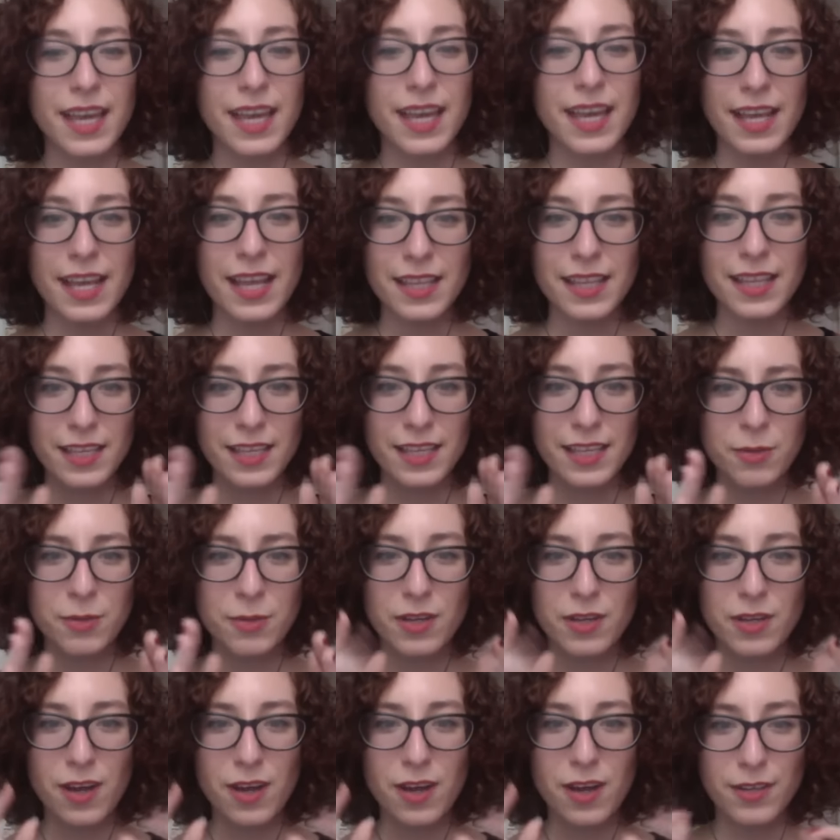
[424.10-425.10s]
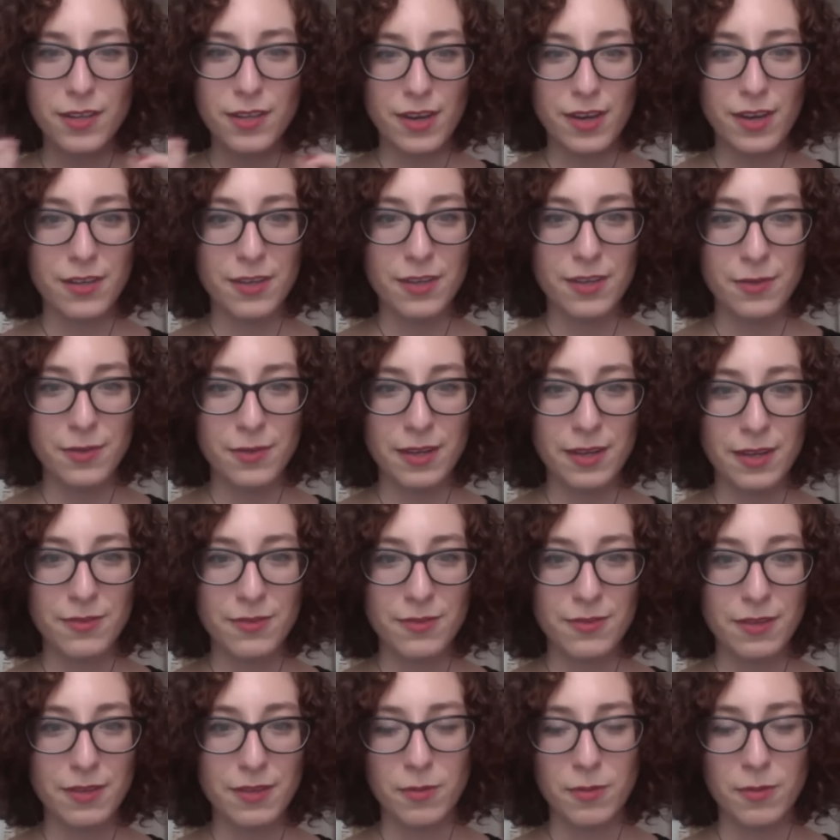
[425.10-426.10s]
I think you caught a
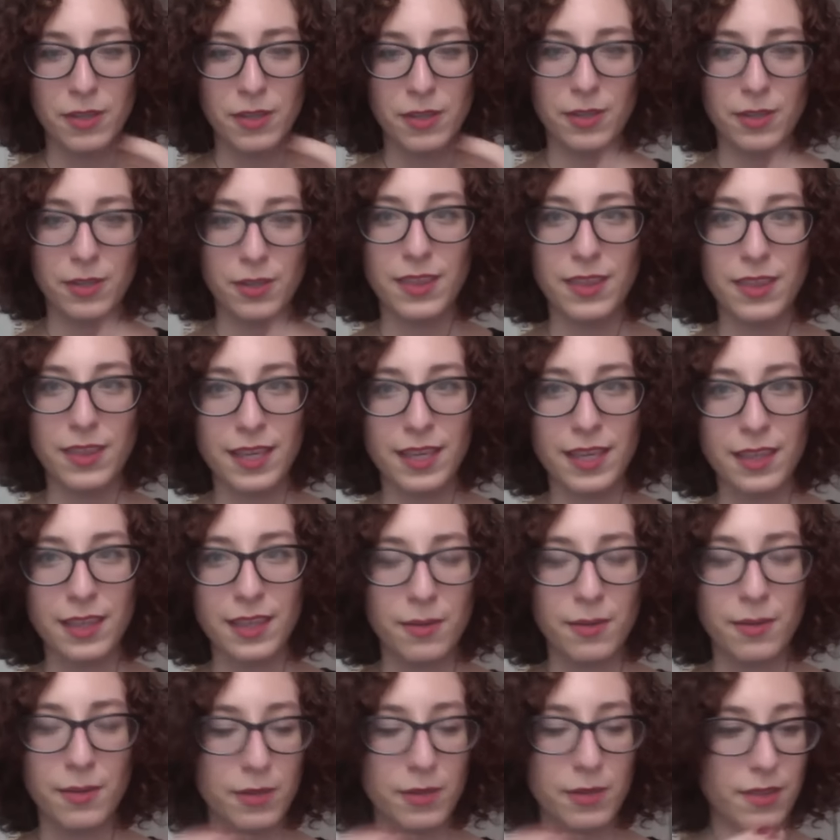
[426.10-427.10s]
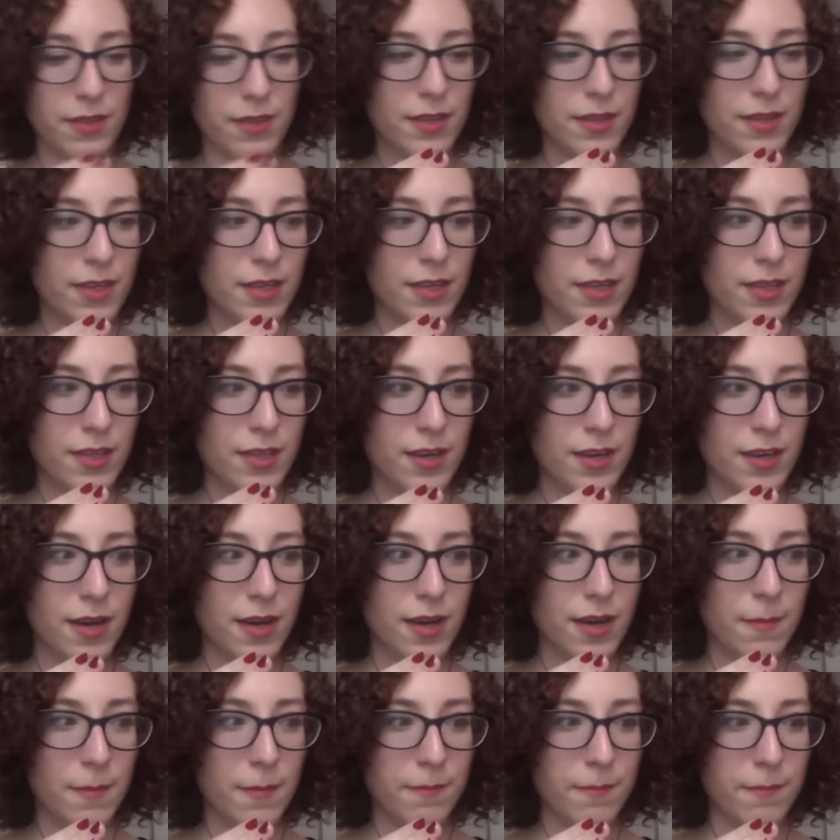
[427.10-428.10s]
really good thing there with
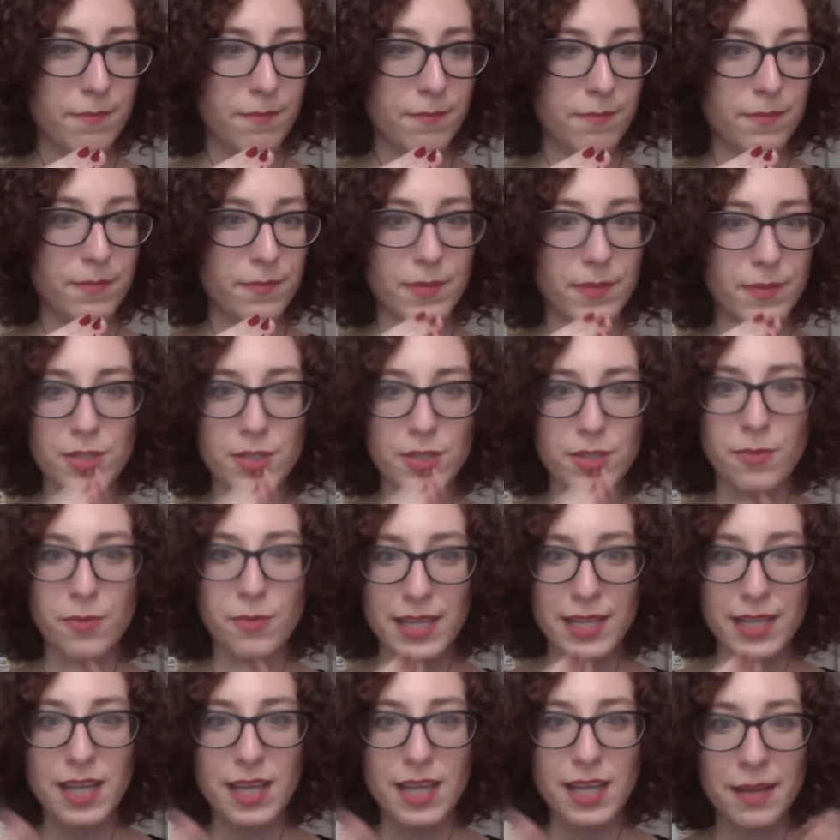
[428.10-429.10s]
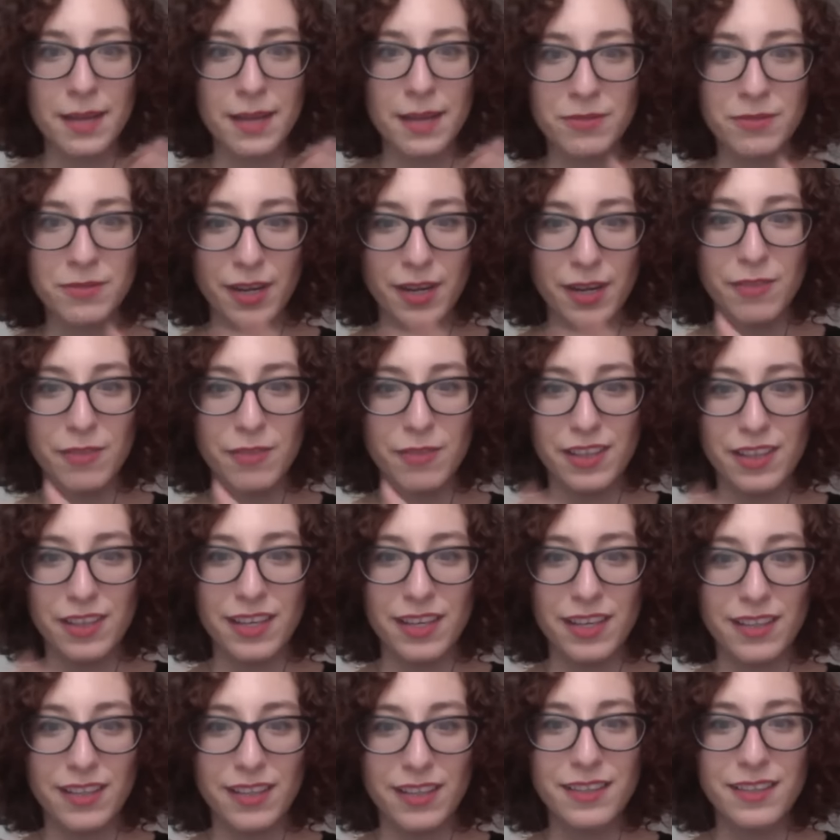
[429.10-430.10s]
there's a right time for
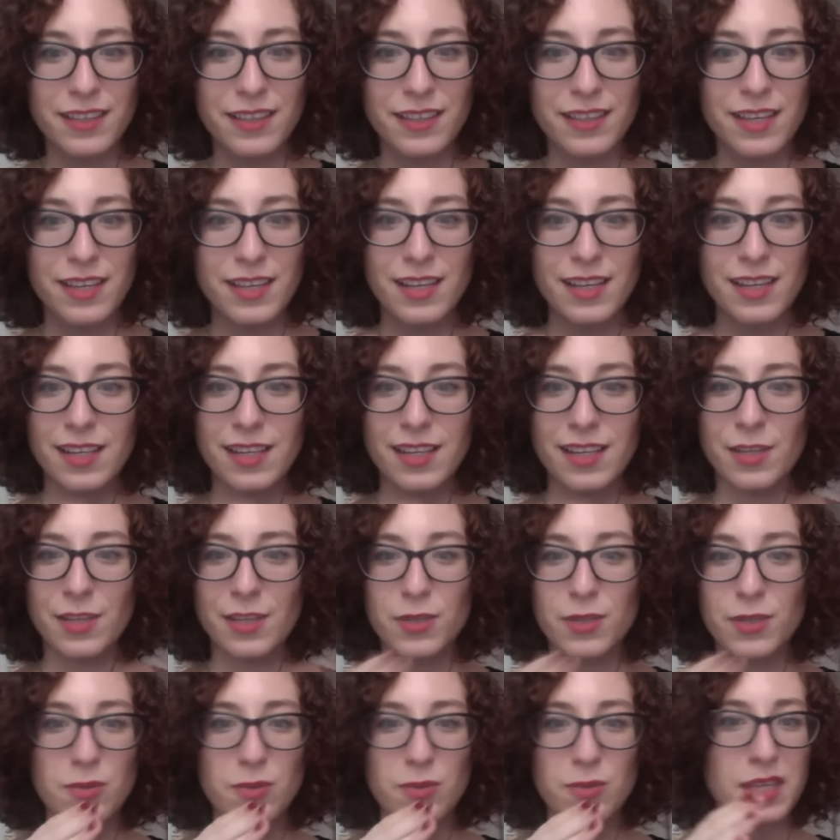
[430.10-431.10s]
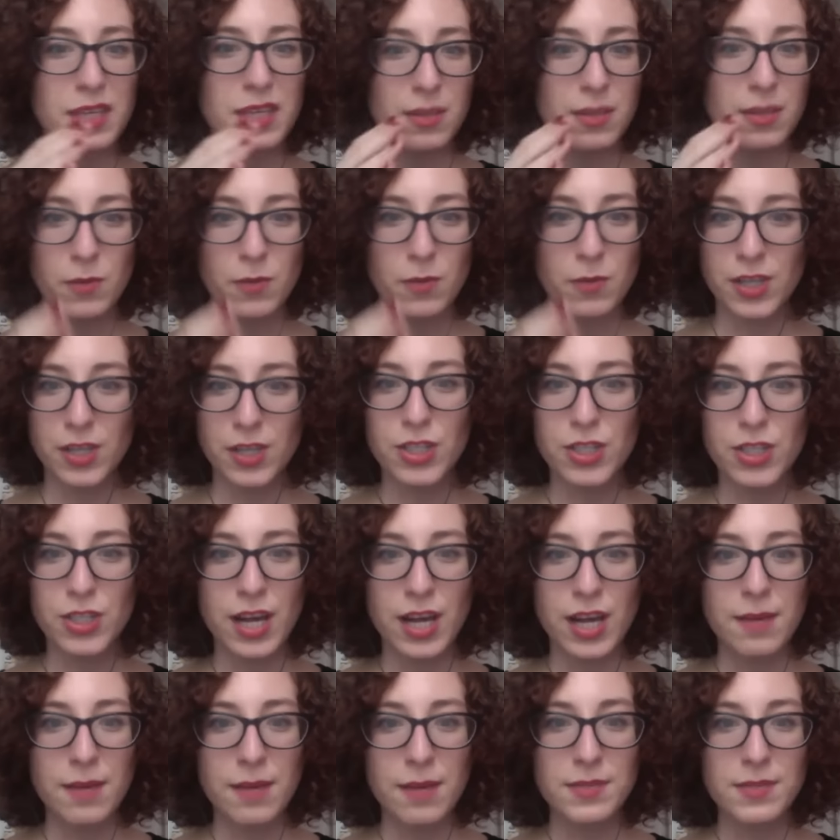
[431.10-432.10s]
everything. You were doing the
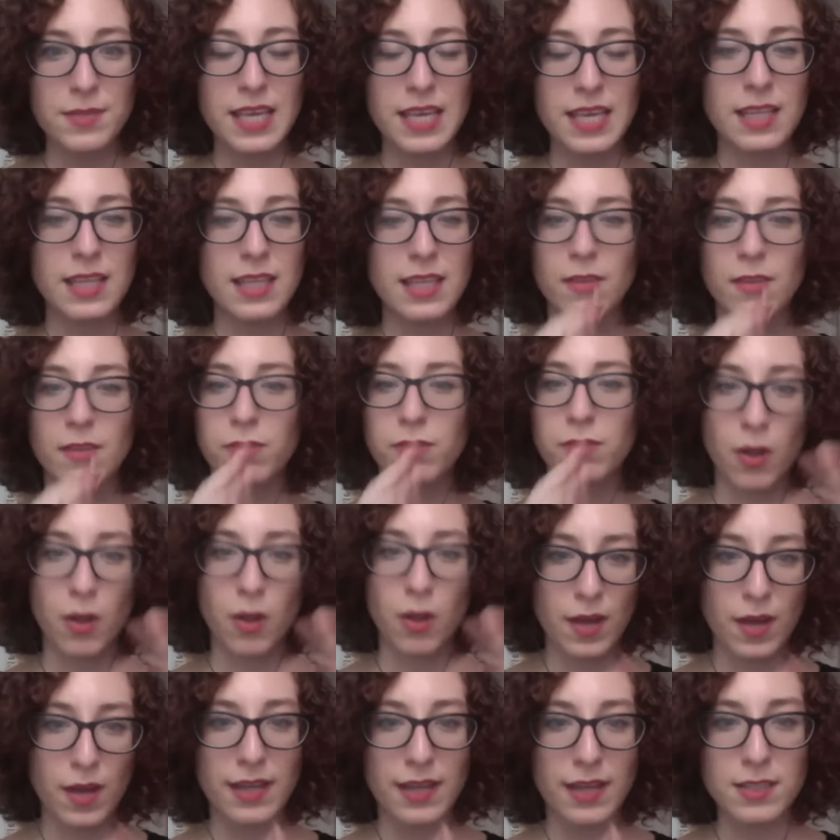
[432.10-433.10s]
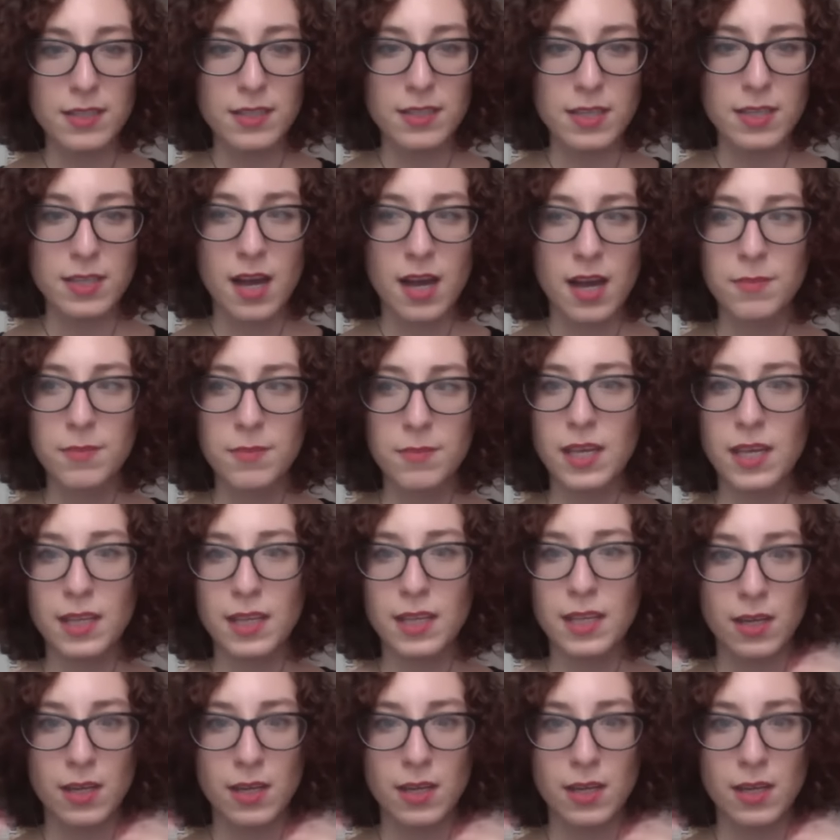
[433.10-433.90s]
workshops, and then the flow kind of stopped, and then